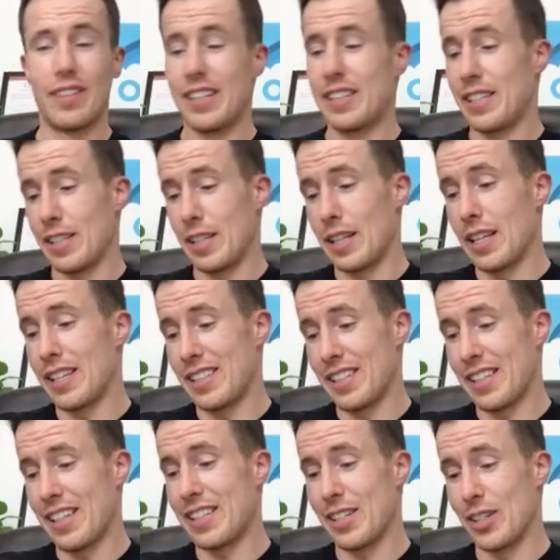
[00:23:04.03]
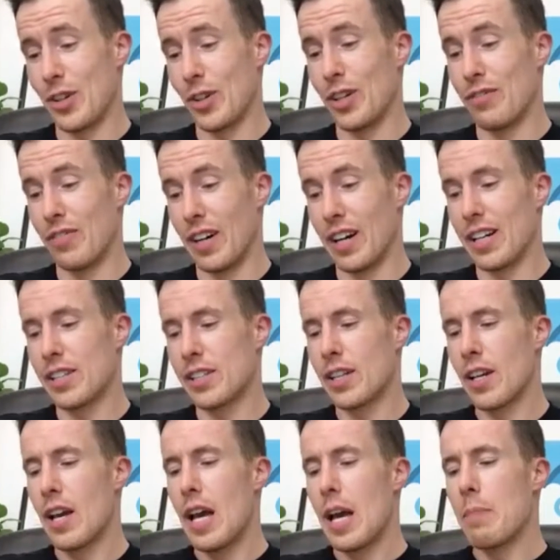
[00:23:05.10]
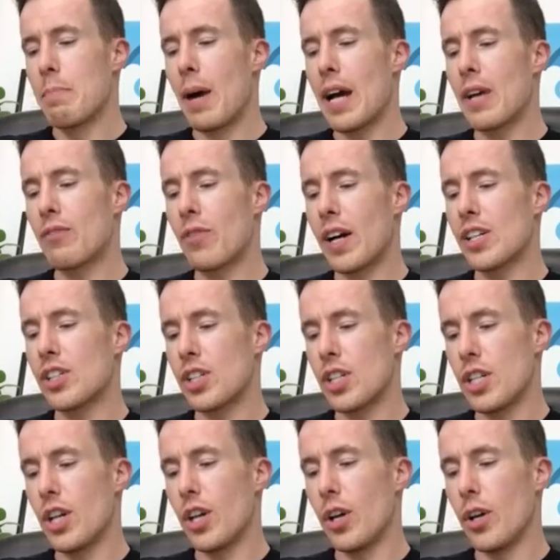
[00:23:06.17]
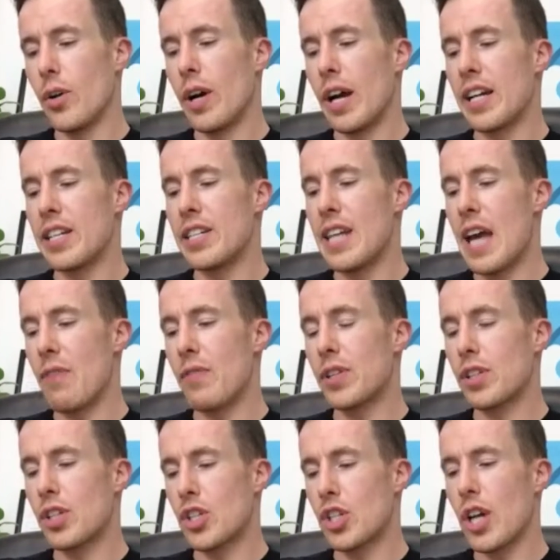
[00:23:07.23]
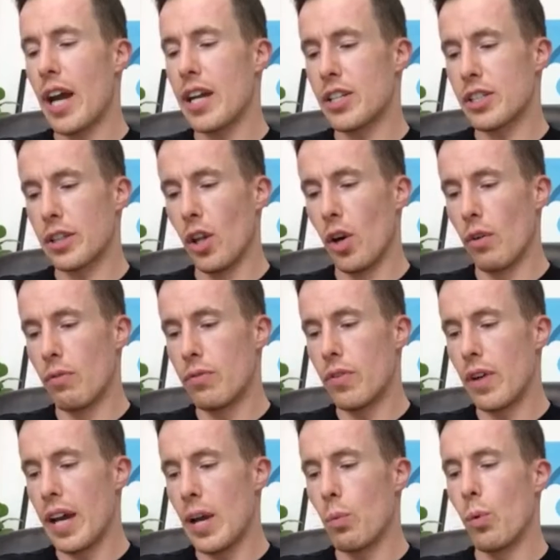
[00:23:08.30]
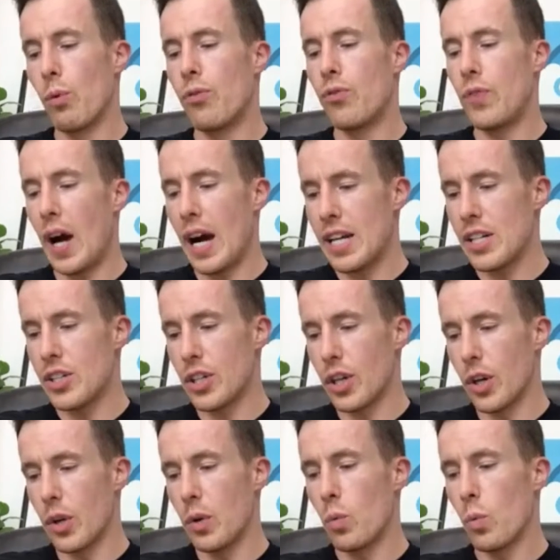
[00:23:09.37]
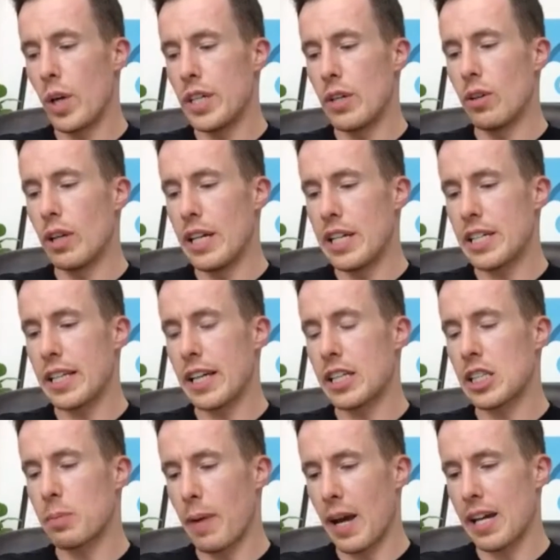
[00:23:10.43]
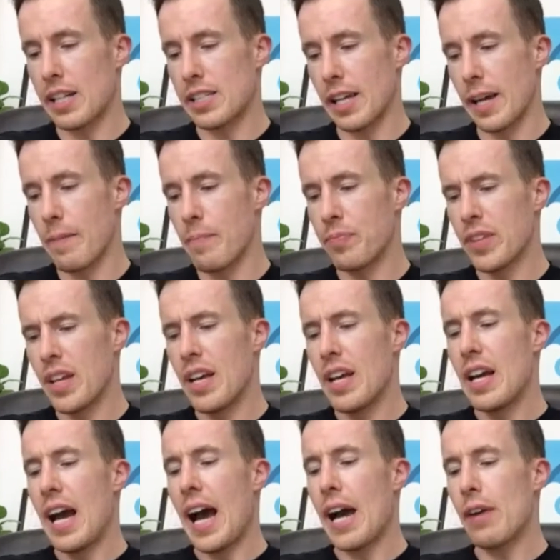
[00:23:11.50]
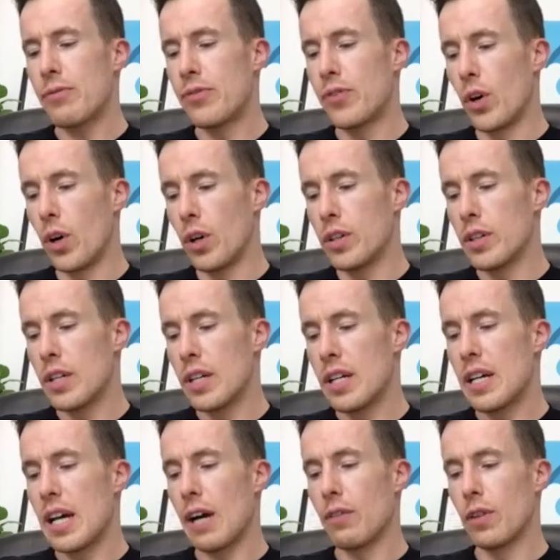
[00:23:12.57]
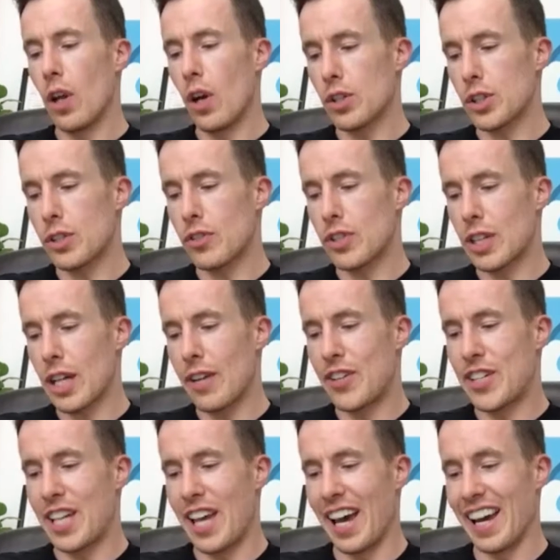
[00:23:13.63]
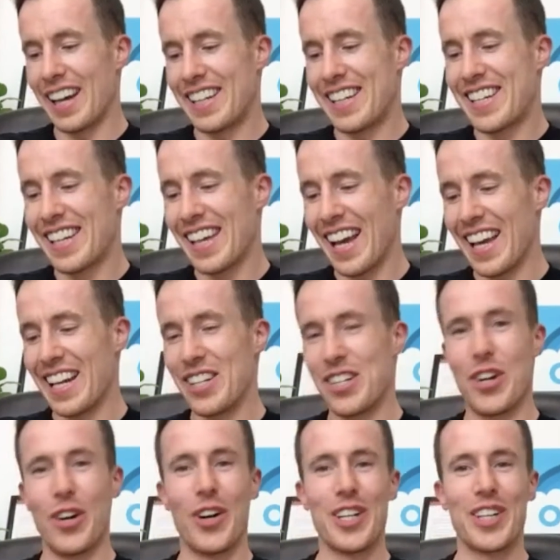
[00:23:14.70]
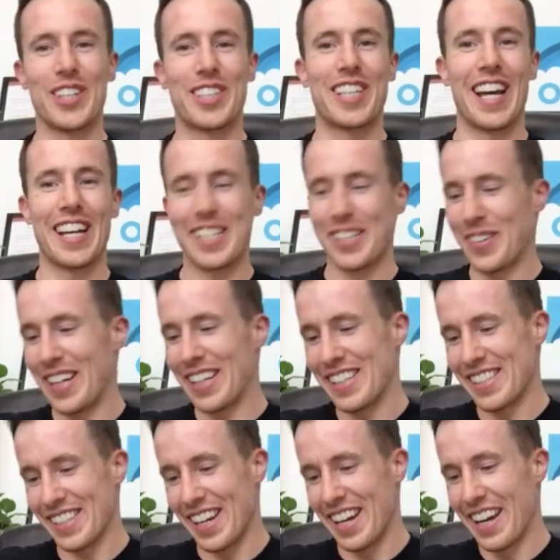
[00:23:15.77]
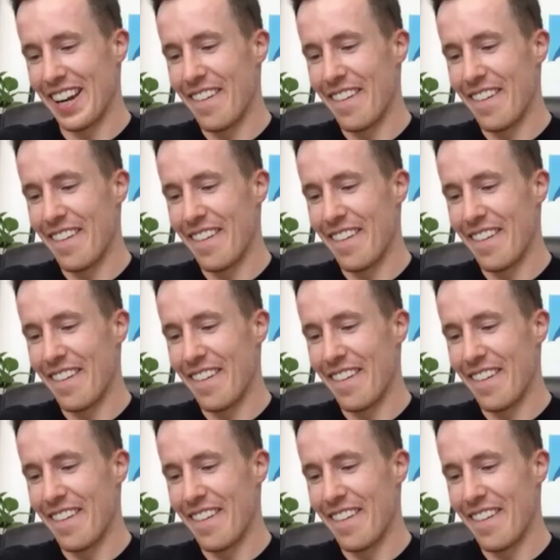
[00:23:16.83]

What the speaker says: this is good advice. My advice to you is never to chase love. It will find you when you least expect it. Have fun, have lots of safe sex, and enjoy your sexuality.